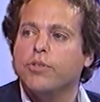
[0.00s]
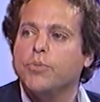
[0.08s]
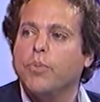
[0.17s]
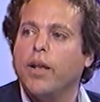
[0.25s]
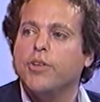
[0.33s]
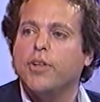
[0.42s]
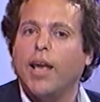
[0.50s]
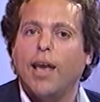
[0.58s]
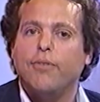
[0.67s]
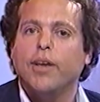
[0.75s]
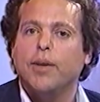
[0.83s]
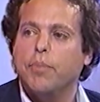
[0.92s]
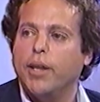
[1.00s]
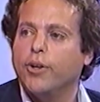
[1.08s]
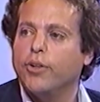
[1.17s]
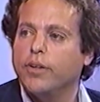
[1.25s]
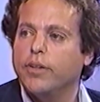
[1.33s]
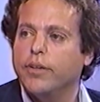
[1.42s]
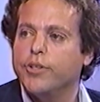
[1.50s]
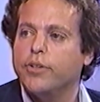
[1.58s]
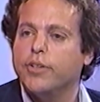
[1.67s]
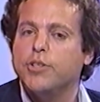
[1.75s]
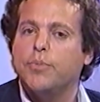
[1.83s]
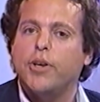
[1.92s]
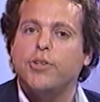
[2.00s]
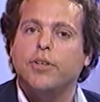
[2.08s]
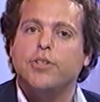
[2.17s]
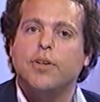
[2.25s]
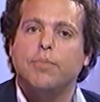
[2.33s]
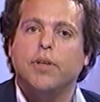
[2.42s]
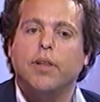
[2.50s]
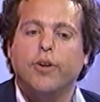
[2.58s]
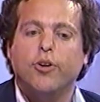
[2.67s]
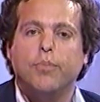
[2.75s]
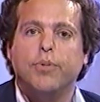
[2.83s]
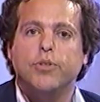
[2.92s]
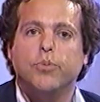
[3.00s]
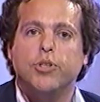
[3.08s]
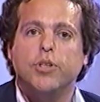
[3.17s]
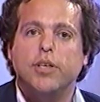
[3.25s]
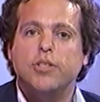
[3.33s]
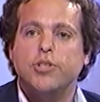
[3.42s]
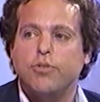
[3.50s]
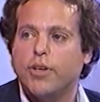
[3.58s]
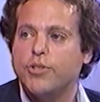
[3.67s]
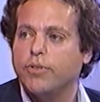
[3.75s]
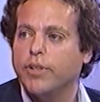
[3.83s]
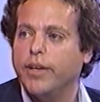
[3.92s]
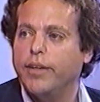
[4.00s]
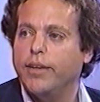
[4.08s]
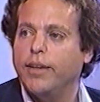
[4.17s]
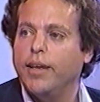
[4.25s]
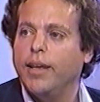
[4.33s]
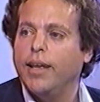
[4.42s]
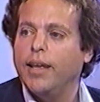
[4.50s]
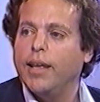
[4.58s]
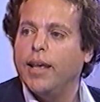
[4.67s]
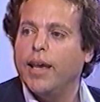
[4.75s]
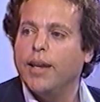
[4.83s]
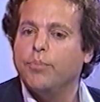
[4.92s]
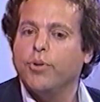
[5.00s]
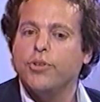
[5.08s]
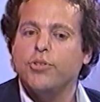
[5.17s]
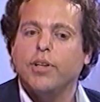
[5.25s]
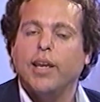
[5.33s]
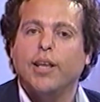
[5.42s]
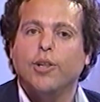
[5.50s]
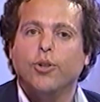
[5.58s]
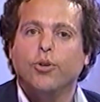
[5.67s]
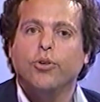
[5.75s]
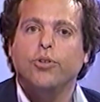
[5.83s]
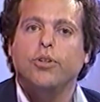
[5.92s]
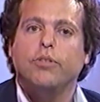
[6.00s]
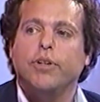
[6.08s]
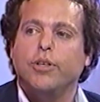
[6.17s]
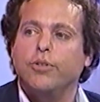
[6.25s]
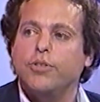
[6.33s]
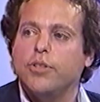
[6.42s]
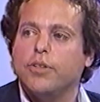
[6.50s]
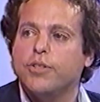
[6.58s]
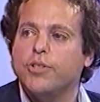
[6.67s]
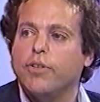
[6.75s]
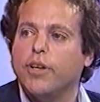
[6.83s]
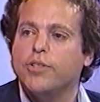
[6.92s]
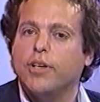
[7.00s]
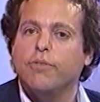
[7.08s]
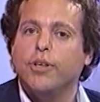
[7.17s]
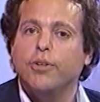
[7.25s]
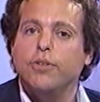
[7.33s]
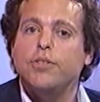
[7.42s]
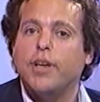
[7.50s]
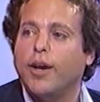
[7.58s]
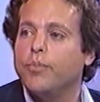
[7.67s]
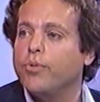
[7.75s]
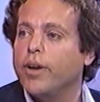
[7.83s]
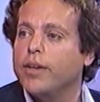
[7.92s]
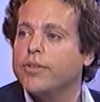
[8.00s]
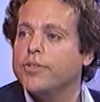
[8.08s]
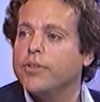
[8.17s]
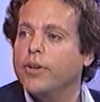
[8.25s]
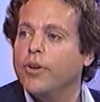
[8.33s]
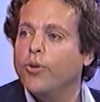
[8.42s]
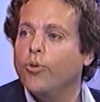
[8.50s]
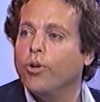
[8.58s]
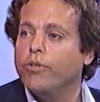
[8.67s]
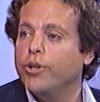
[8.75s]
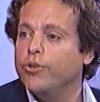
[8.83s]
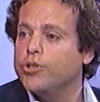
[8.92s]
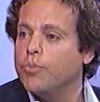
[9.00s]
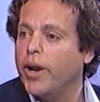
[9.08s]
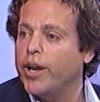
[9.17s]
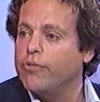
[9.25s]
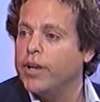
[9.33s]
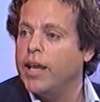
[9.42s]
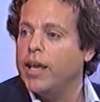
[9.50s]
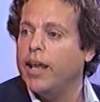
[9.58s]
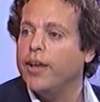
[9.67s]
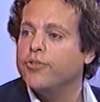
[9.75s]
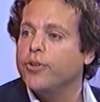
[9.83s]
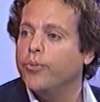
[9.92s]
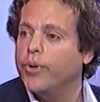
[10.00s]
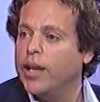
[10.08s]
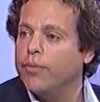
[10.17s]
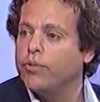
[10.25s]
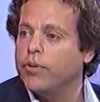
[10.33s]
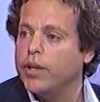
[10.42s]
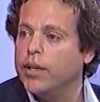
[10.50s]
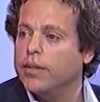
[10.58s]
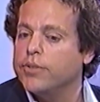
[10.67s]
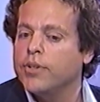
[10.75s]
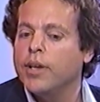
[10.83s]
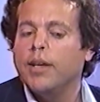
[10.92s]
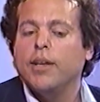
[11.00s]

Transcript: response to having a medical condition, especially something like herpes, which is stress-related. And a person can learn to reduce their stress and reduce outbreaks or reduce migraine headaches or whatever it is.